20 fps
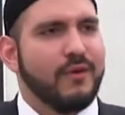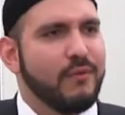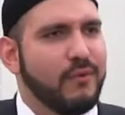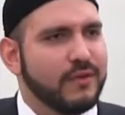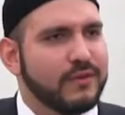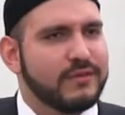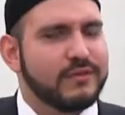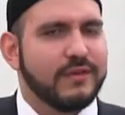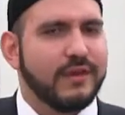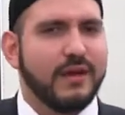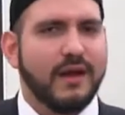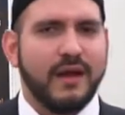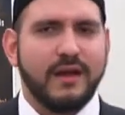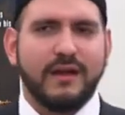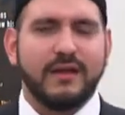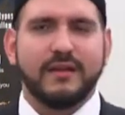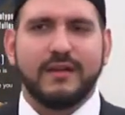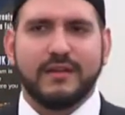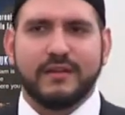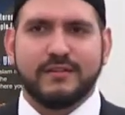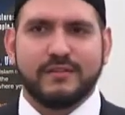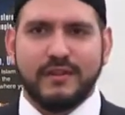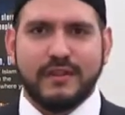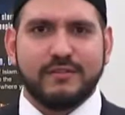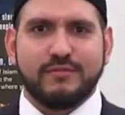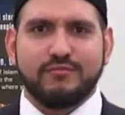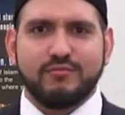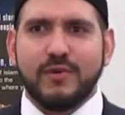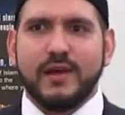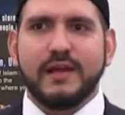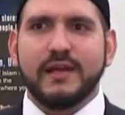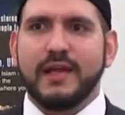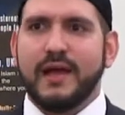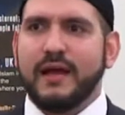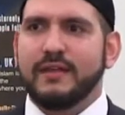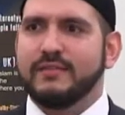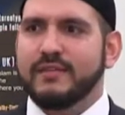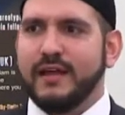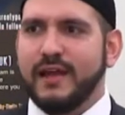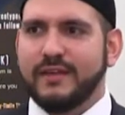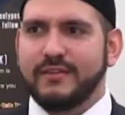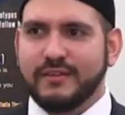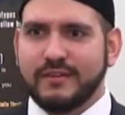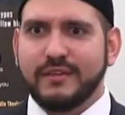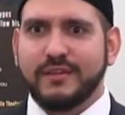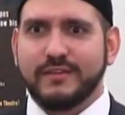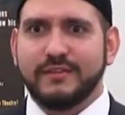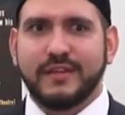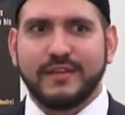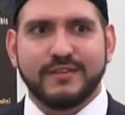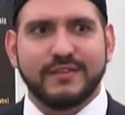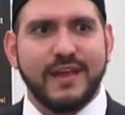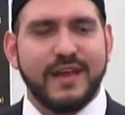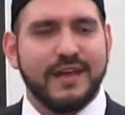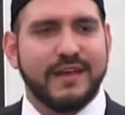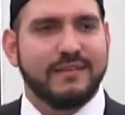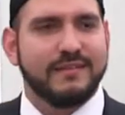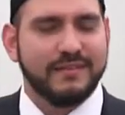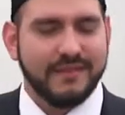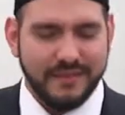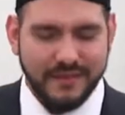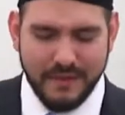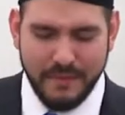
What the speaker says: it's really as the statistics say.